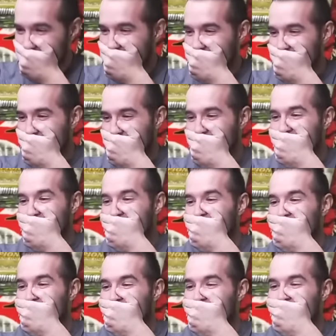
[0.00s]

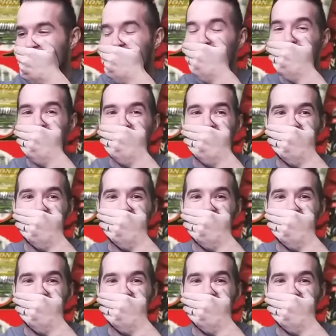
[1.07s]
[no speech]